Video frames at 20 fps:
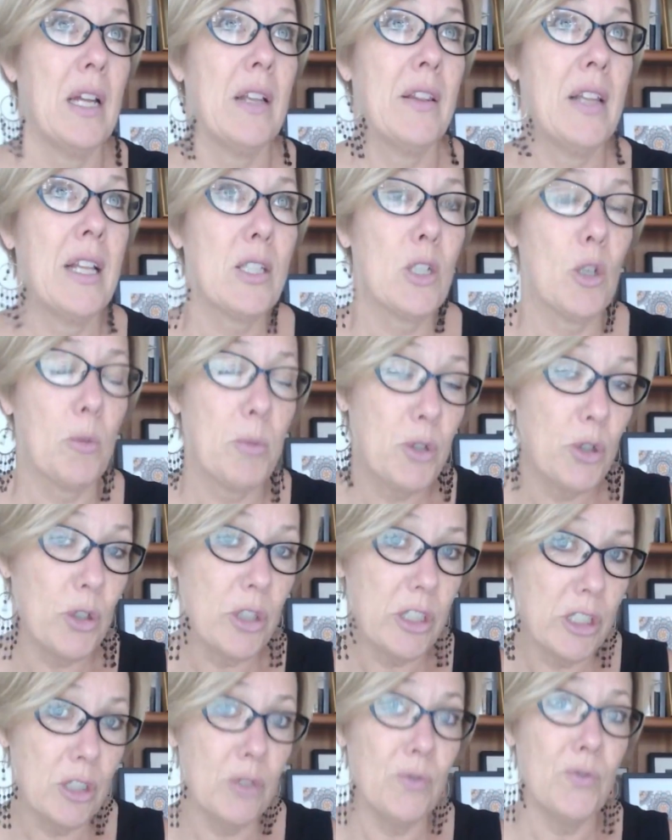that's an
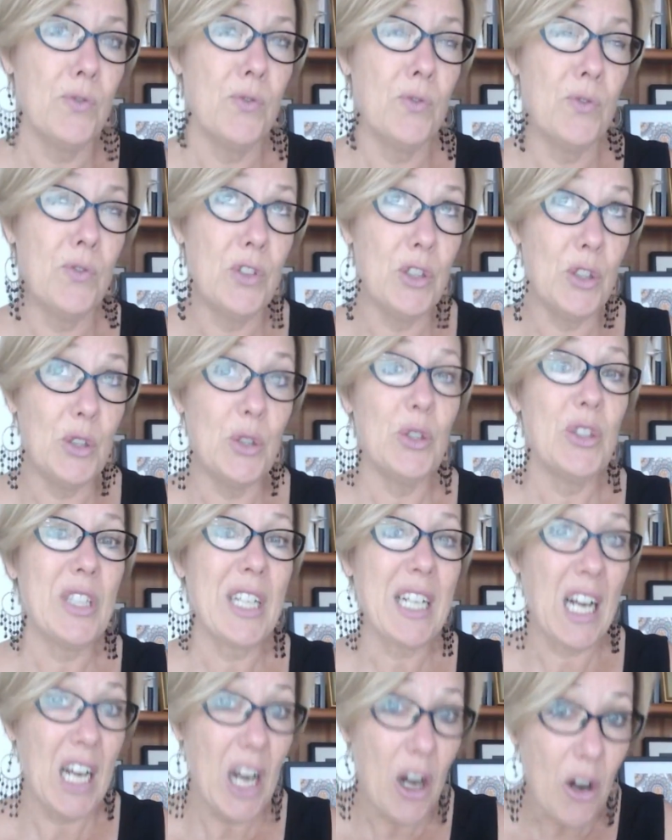opportunity for you to
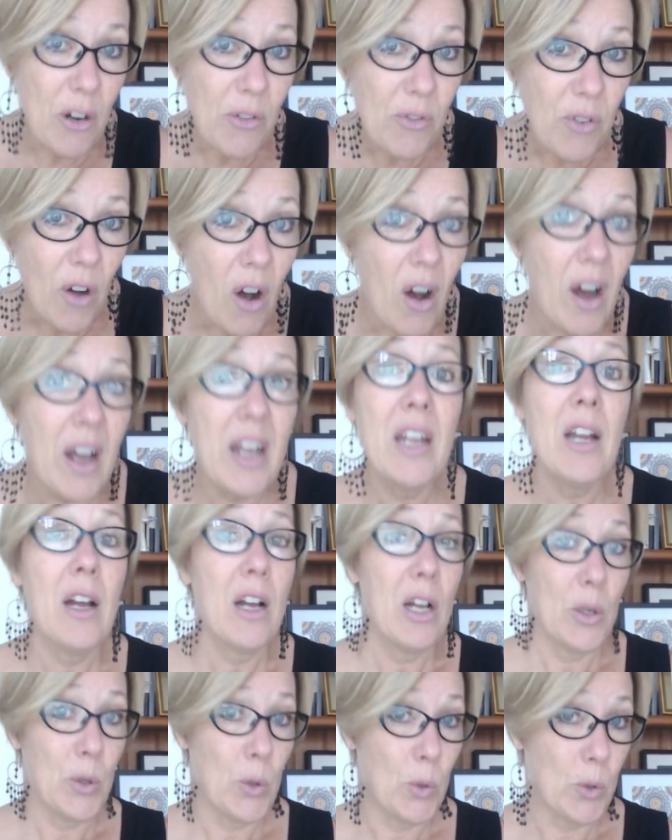clarify
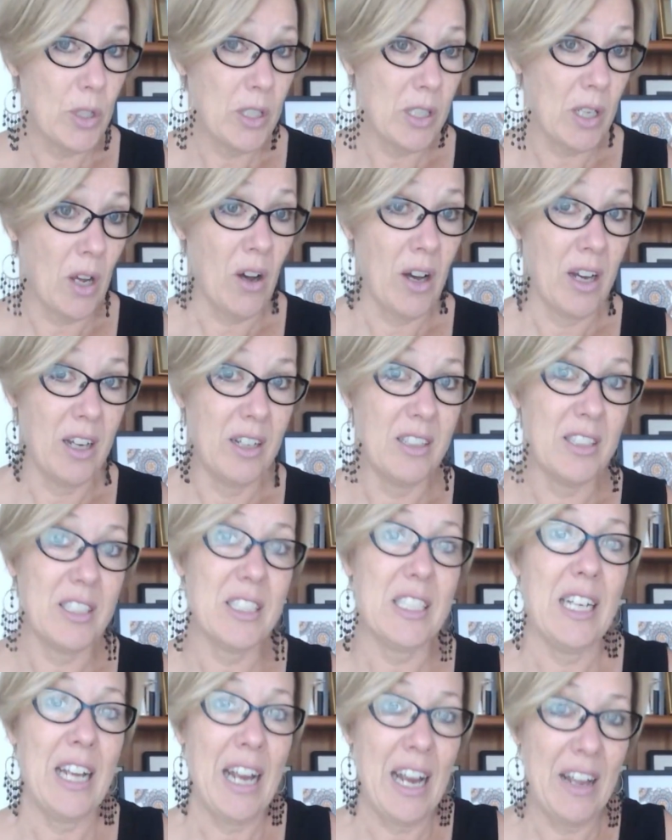your
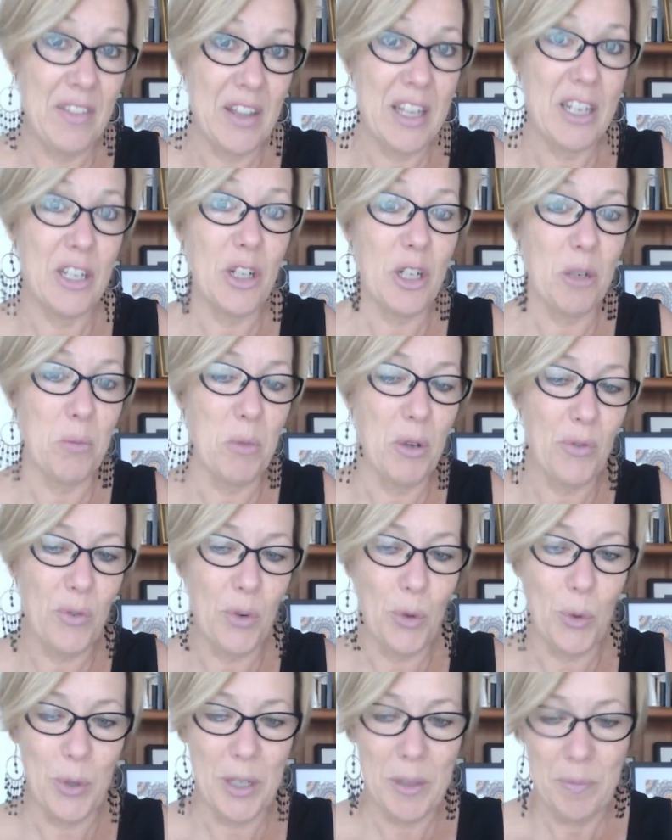desires, and then you can move
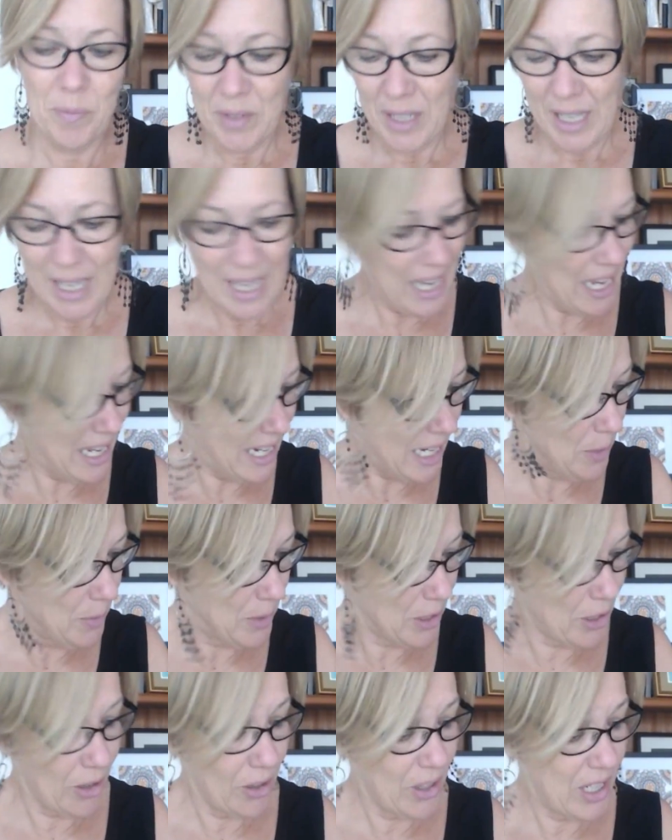forward. And here
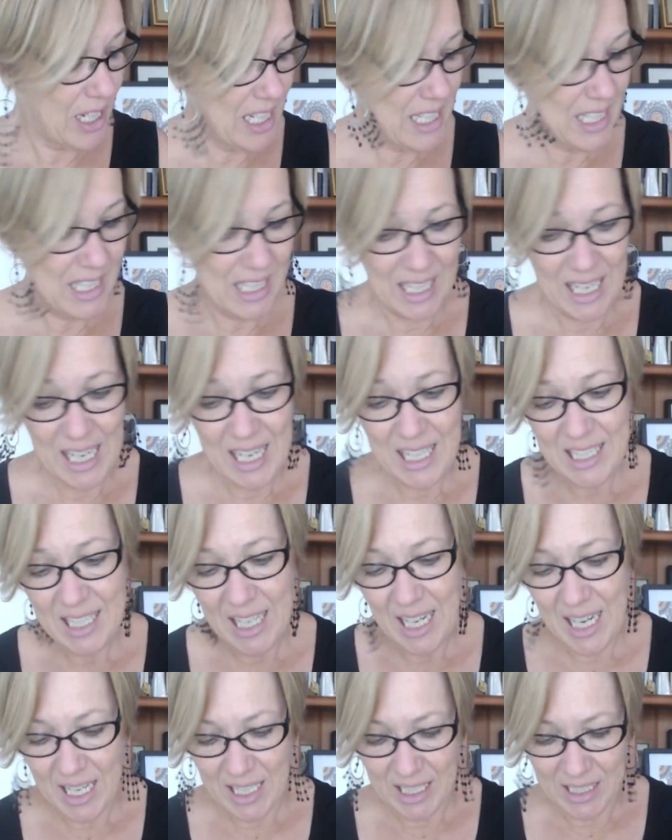we go. Here's the last
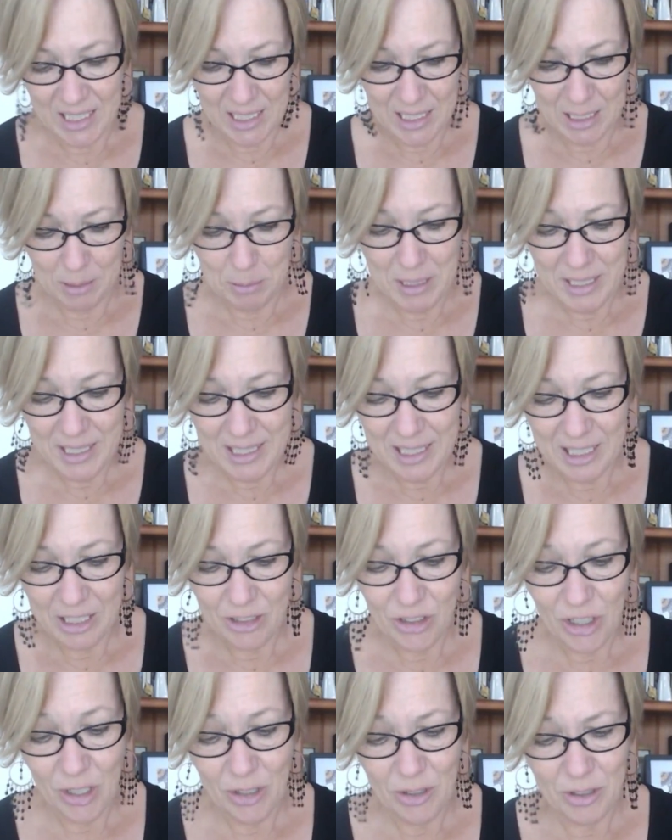card in this
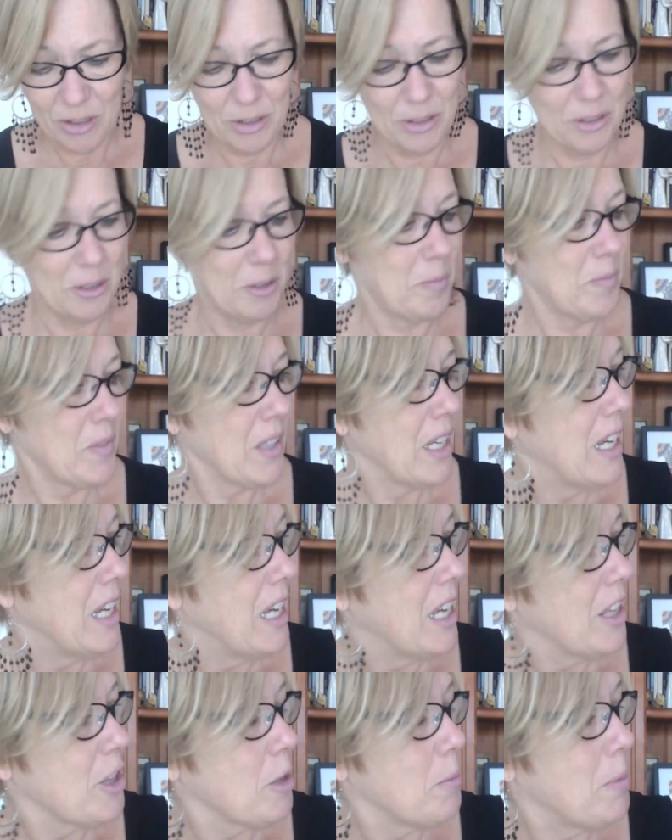message. Oh,
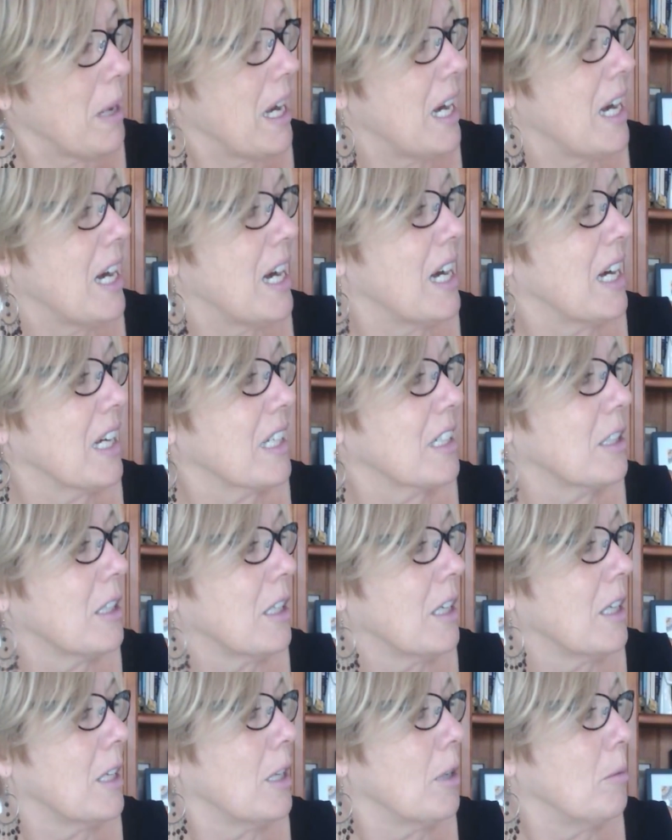the Bard,
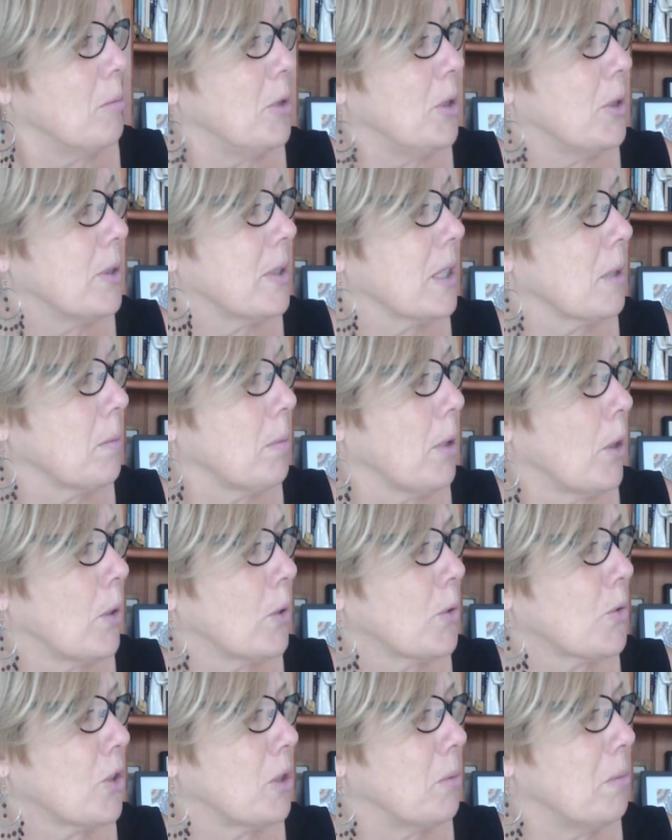music,
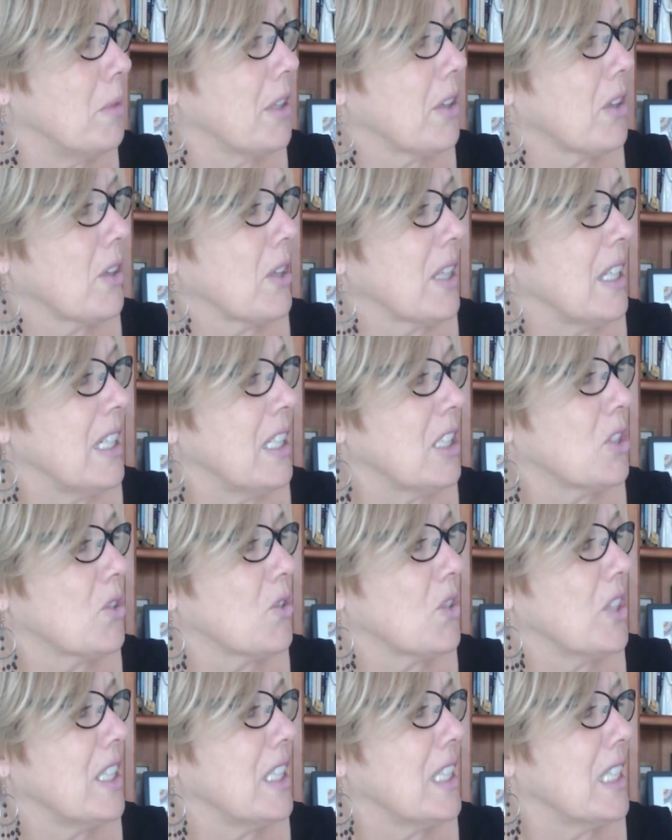poetry, myth,
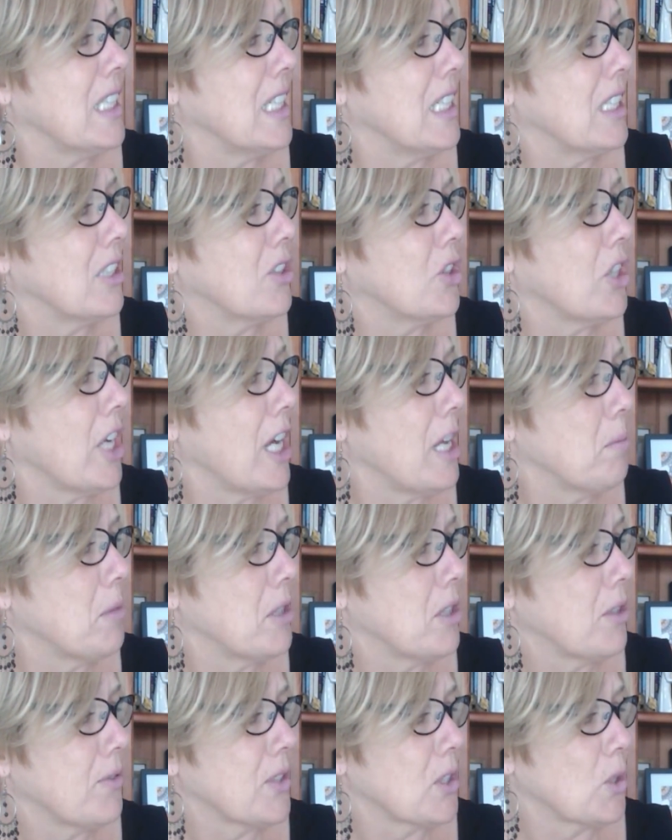history, the
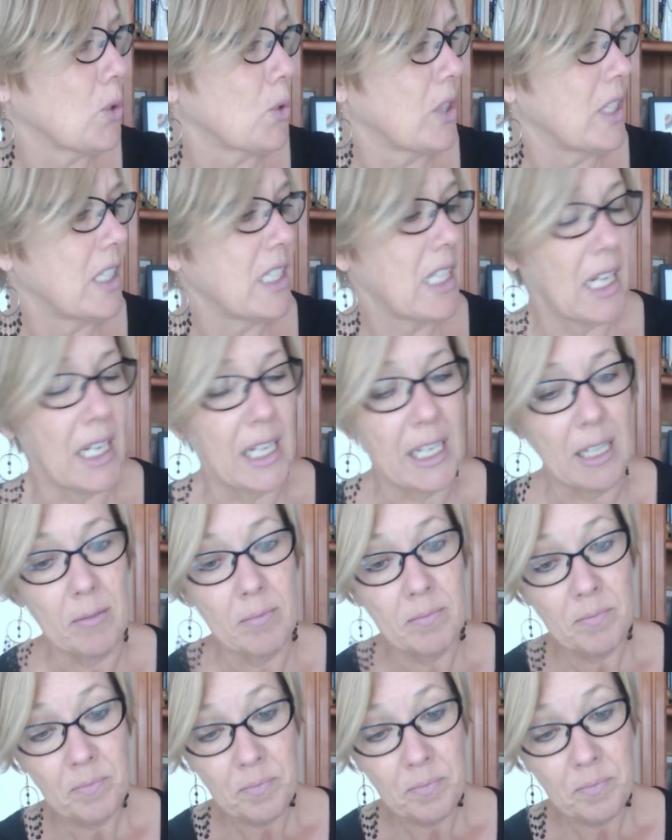enchantment of storytelling.